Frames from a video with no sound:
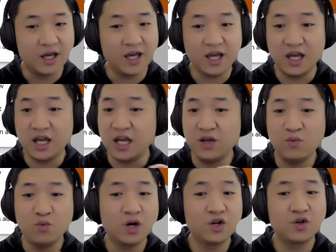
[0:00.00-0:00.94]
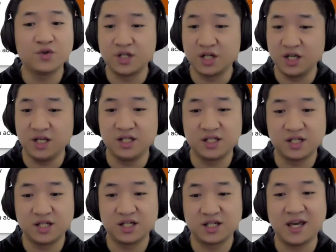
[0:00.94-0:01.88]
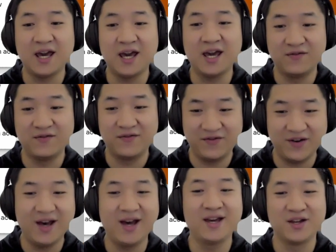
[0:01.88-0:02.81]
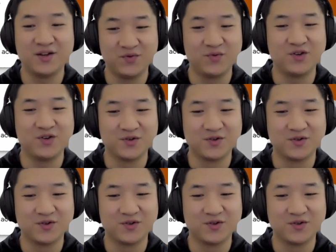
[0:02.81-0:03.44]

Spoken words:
Anyone on the internet can find and view.